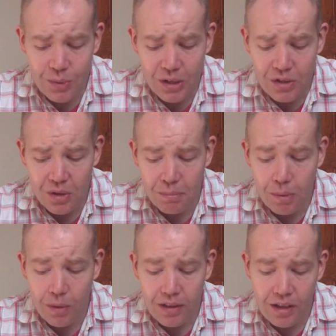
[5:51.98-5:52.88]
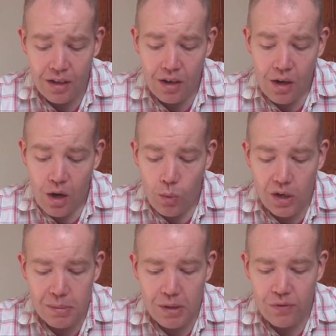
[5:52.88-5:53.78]
Question number 1.
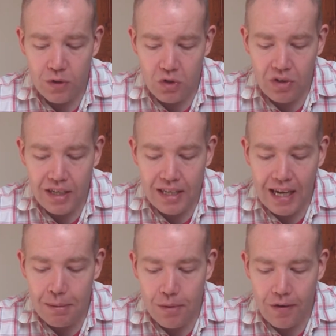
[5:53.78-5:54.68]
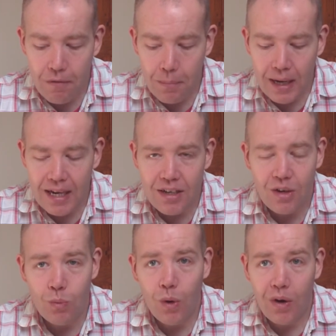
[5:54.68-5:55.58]
What is the most frustrating game you've ever played
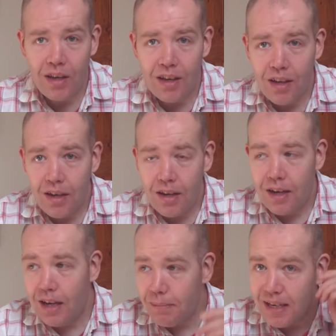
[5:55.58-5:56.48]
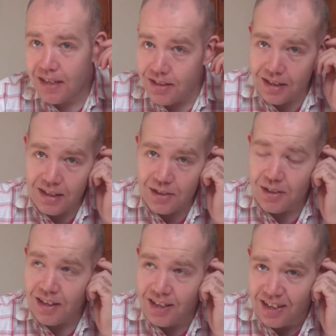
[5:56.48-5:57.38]
and why? Mate, there's a
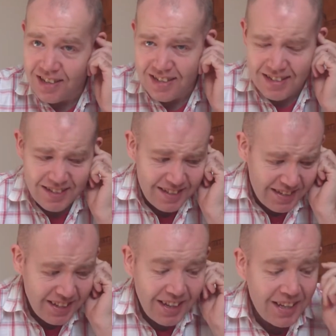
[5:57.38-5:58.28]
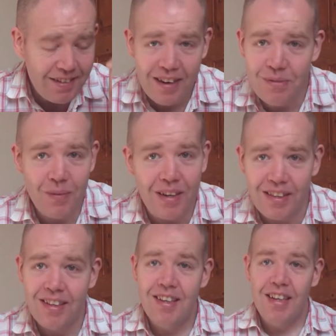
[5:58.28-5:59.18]
list. There ain't
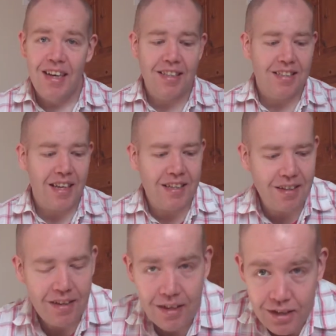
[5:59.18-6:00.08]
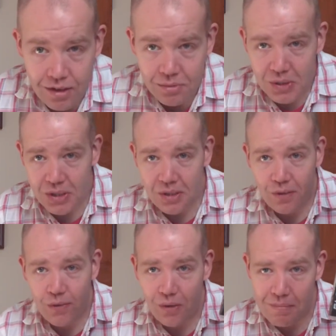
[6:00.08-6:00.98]
one. As I say, like
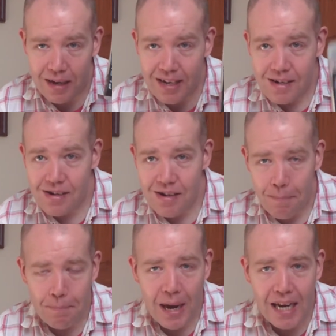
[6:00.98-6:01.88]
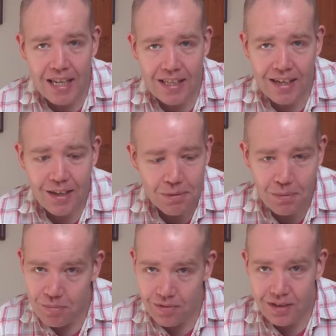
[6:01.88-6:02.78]
Resistance Fallen Man, pain in the arse but